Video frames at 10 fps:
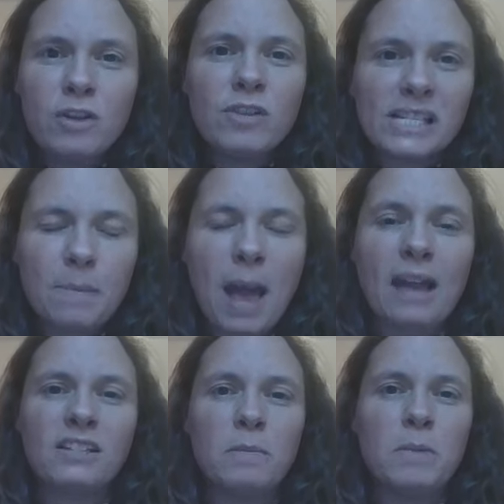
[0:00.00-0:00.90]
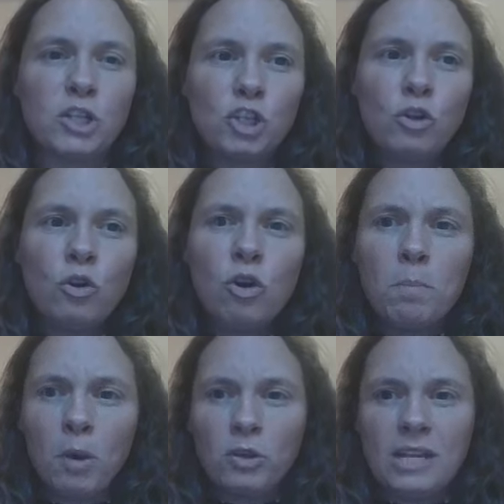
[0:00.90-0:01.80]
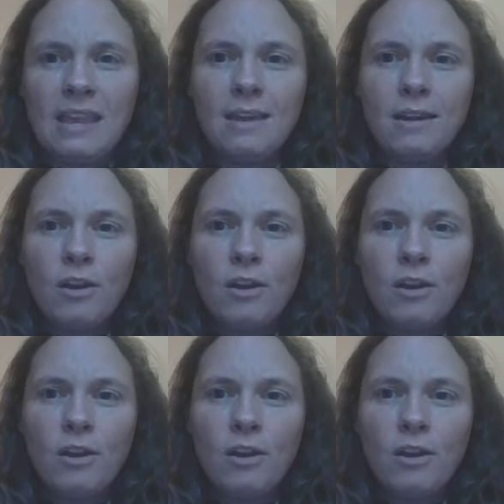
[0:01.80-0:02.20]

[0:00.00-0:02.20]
respect the mature body